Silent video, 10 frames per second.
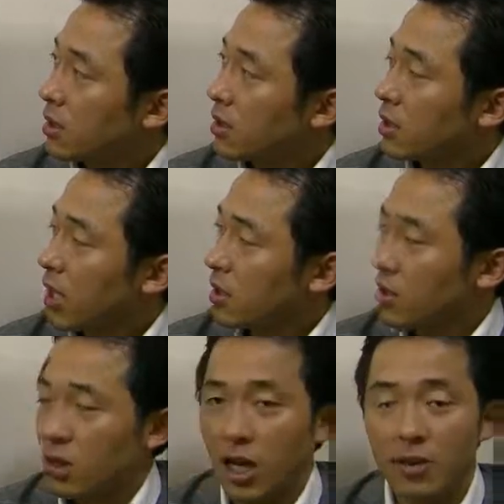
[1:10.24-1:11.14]
The other
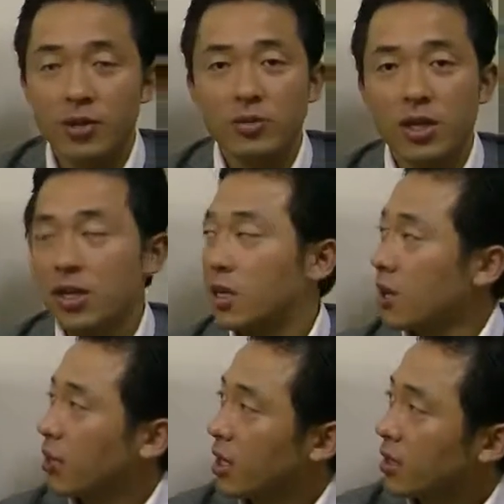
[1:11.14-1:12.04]
types of the
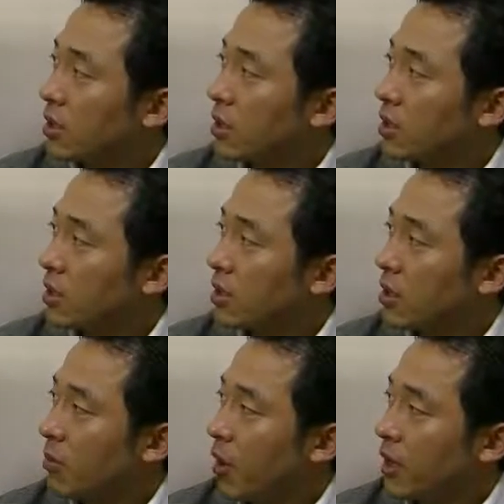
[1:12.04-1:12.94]
income is the
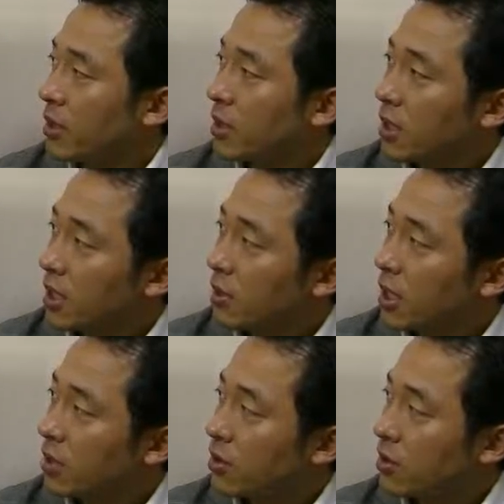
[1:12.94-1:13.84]
separate
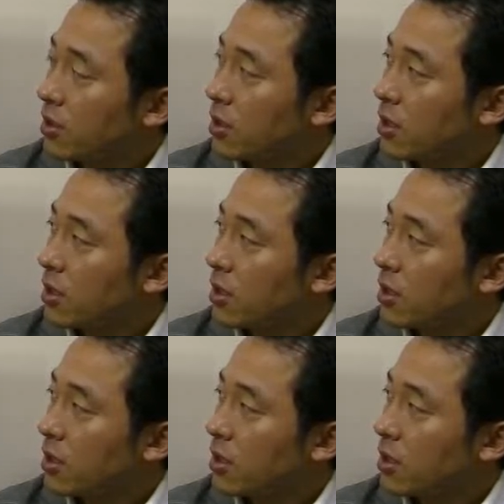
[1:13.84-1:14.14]
taxation.